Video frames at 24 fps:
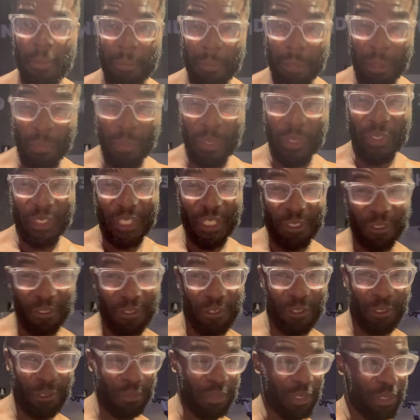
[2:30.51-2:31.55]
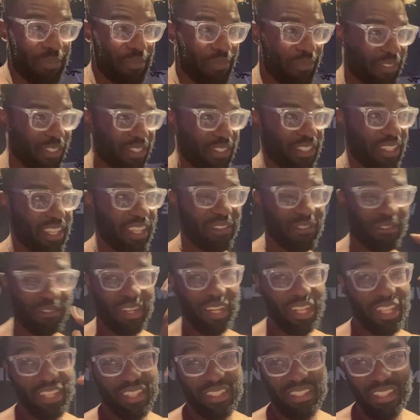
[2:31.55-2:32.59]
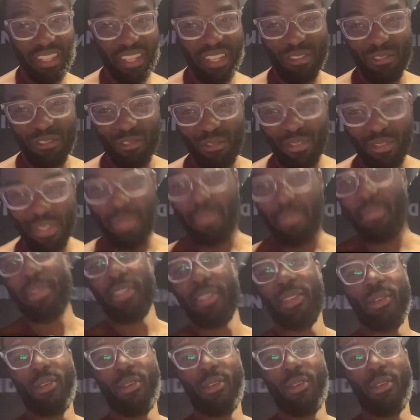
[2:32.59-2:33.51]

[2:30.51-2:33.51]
Come on, ladies and gentlemen. Let's get ready. Let's get ripped.